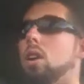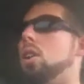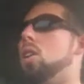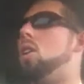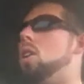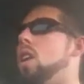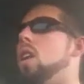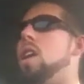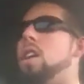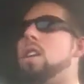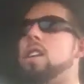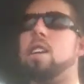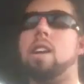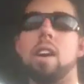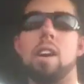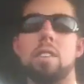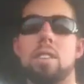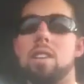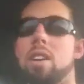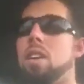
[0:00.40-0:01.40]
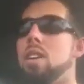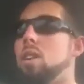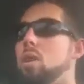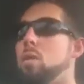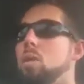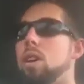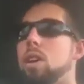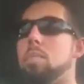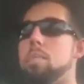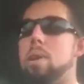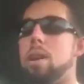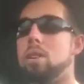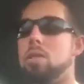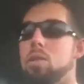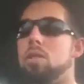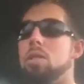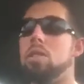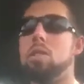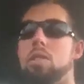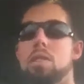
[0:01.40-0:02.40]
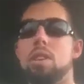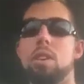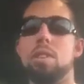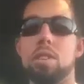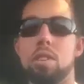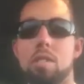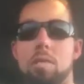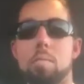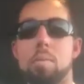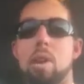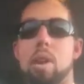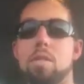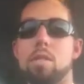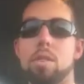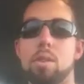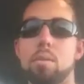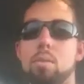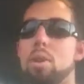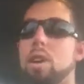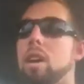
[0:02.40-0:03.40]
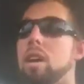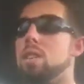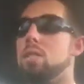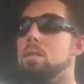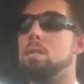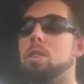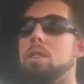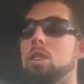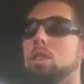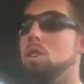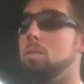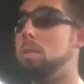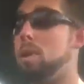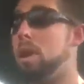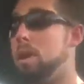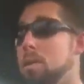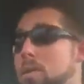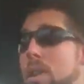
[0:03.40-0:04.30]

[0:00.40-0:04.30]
Alright guys, welcome back to another session of Patrick Rants for no apparent